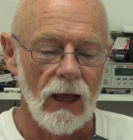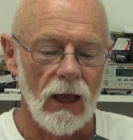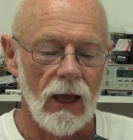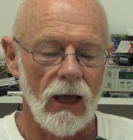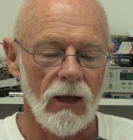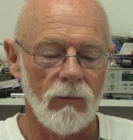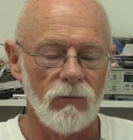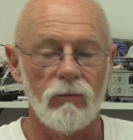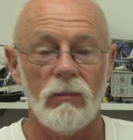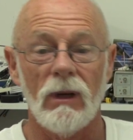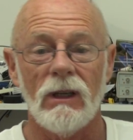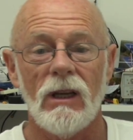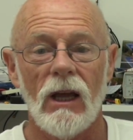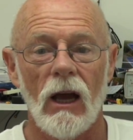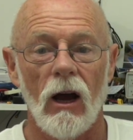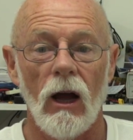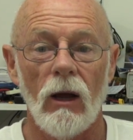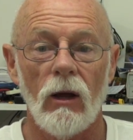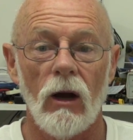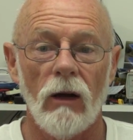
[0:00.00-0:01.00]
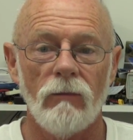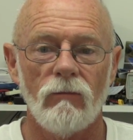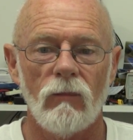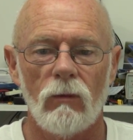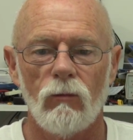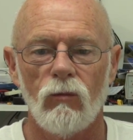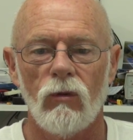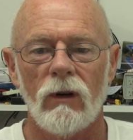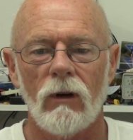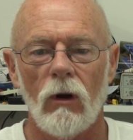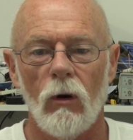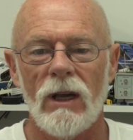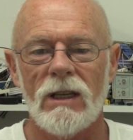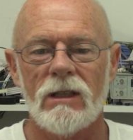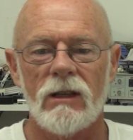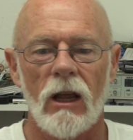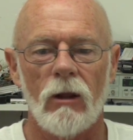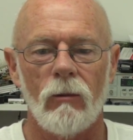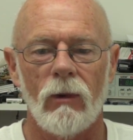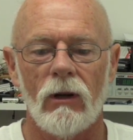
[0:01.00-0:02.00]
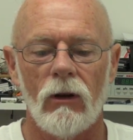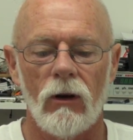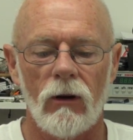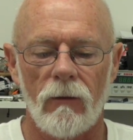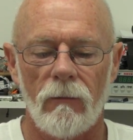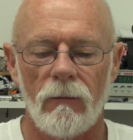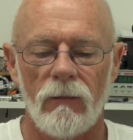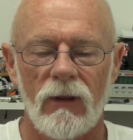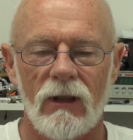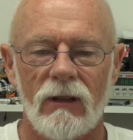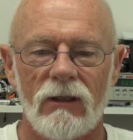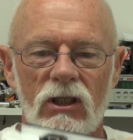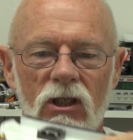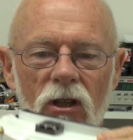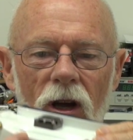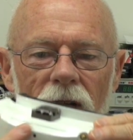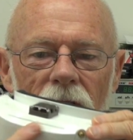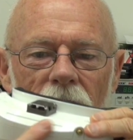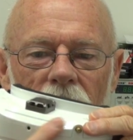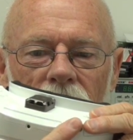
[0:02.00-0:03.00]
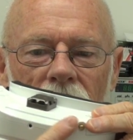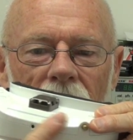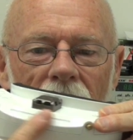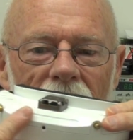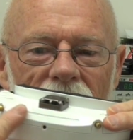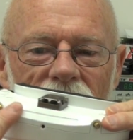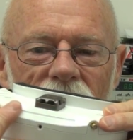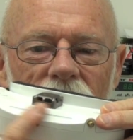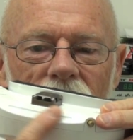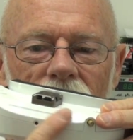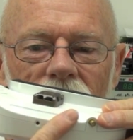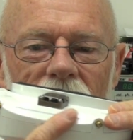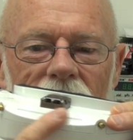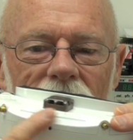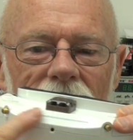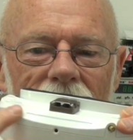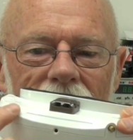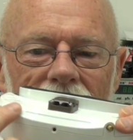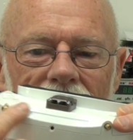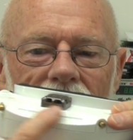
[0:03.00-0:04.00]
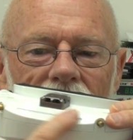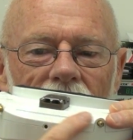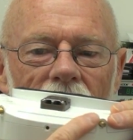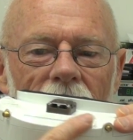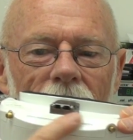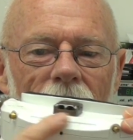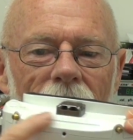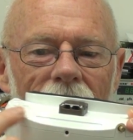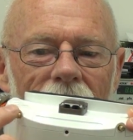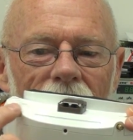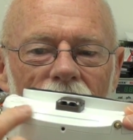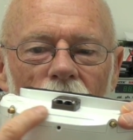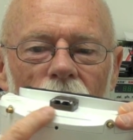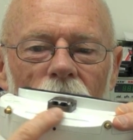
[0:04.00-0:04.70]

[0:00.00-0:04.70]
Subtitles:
But yeah, here's another one. Look, Cylon bar. Seriously, light bar?